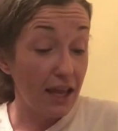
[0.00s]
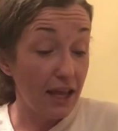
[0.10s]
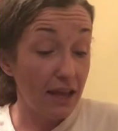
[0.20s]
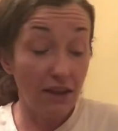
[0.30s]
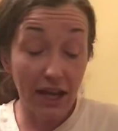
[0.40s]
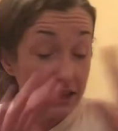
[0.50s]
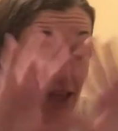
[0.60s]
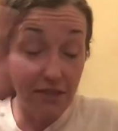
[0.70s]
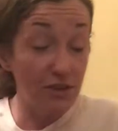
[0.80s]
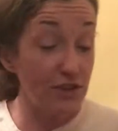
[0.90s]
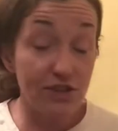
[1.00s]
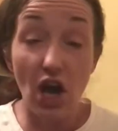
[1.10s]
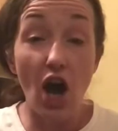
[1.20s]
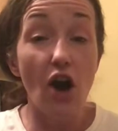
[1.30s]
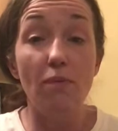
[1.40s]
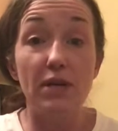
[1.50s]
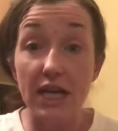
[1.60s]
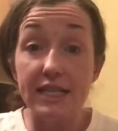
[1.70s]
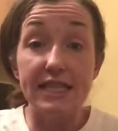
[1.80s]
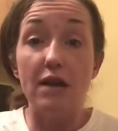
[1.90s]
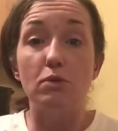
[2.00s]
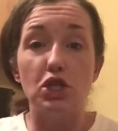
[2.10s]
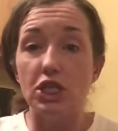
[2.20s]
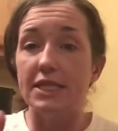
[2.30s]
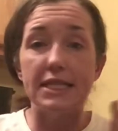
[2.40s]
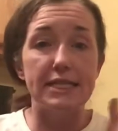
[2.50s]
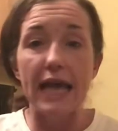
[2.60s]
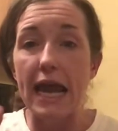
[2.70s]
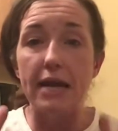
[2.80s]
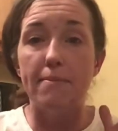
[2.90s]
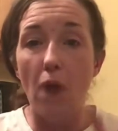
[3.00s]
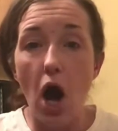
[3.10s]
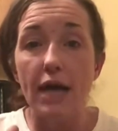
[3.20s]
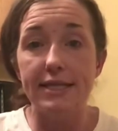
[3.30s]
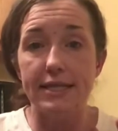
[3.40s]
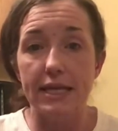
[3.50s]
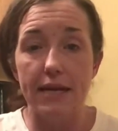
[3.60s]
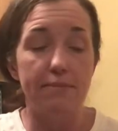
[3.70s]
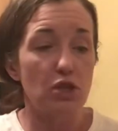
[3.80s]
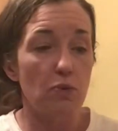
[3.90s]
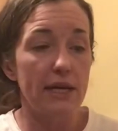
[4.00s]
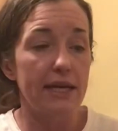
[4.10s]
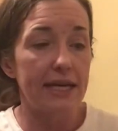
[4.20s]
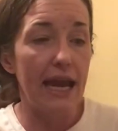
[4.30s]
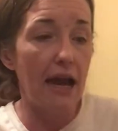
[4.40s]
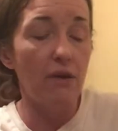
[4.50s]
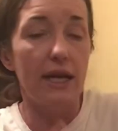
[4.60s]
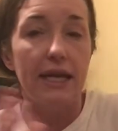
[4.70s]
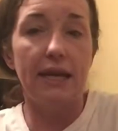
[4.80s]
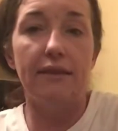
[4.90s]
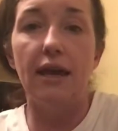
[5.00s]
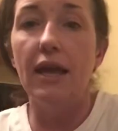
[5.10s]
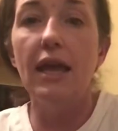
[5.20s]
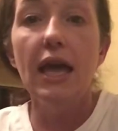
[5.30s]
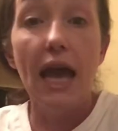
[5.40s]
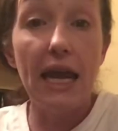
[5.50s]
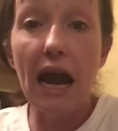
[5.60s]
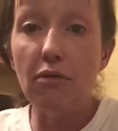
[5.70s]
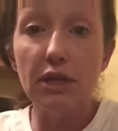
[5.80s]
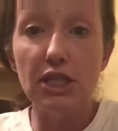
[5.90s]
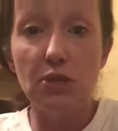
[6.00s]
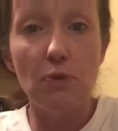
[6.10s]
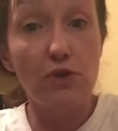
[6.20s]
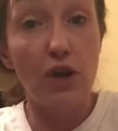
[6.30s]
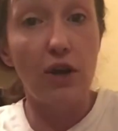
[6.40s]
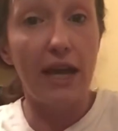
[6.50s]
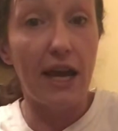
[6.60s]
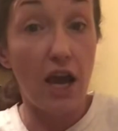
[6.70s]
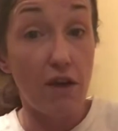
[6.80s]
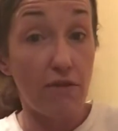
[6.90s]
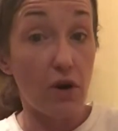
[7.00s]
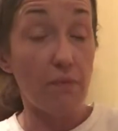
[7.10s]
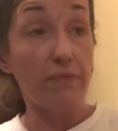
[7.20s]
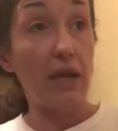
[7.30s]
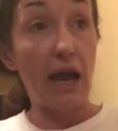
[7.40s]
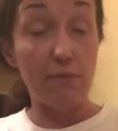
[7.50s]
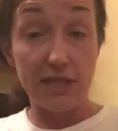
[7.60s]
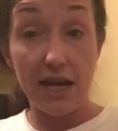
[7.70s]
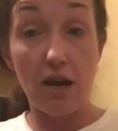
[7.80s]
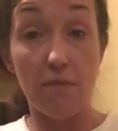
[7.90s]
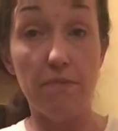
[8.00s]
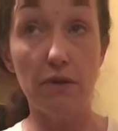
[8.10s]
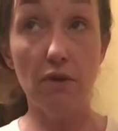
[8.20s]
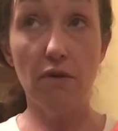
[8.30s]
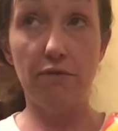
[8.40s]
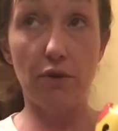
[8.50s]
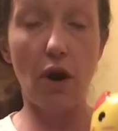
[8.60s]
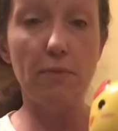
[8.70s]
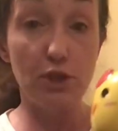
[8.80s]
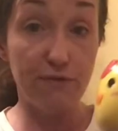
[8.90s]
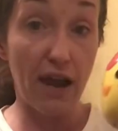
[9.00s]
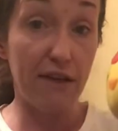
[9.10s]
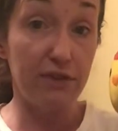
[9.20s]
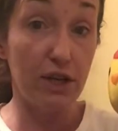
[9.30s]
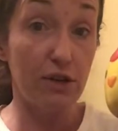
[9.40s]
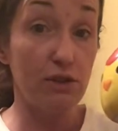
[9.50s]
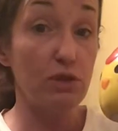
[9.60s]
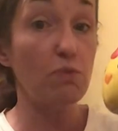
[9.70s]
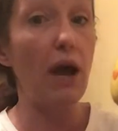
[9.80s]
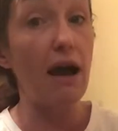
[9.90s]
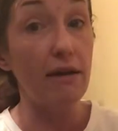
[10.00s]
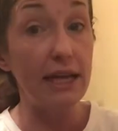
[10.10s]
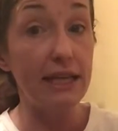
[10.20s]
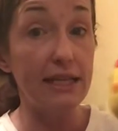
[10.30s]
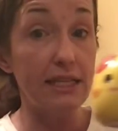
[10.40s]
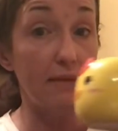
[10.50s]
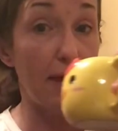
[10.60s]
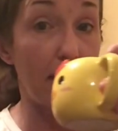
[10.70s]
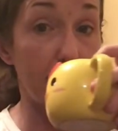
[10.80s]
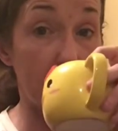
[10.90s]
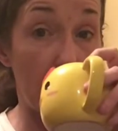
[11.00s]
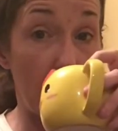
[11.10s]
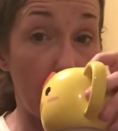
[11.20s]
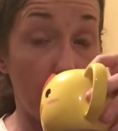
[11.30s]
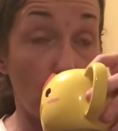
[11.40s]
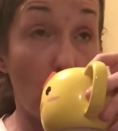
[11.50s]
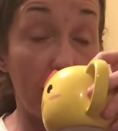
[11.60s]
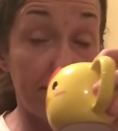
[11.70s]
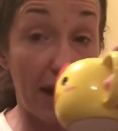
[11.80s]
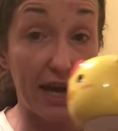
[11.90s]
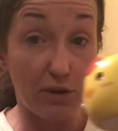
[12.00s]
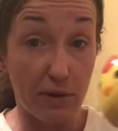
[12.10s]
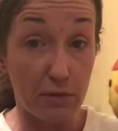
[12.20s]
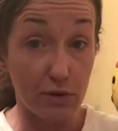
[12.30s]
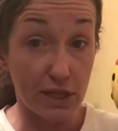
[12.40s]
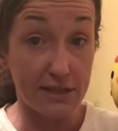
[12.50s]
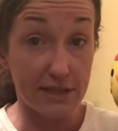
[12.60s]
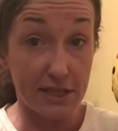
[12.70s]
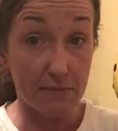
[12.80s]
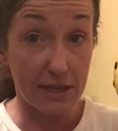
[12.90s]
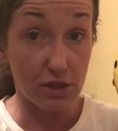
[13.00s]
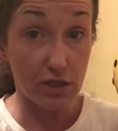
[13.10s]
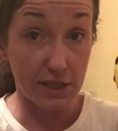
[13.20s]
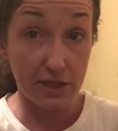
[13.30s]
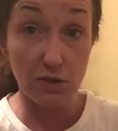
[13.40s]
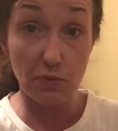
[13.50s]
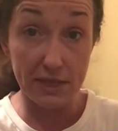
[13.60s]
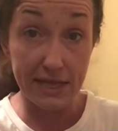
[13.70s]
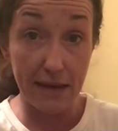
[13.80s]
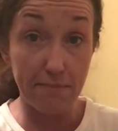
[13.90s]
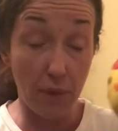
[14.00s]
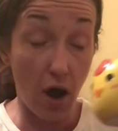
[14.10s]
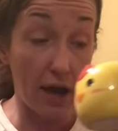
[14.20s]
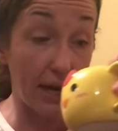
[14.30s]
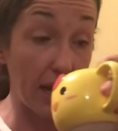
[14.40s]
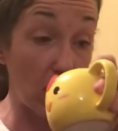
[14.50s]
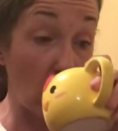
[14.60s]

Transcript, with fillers: like just the whole, because there was just this animosity between accounting and the, and I really smoothed all that over. I was there for almost five years. Well, in this amount of time, one of my criminal justice specialists was named Bonnie.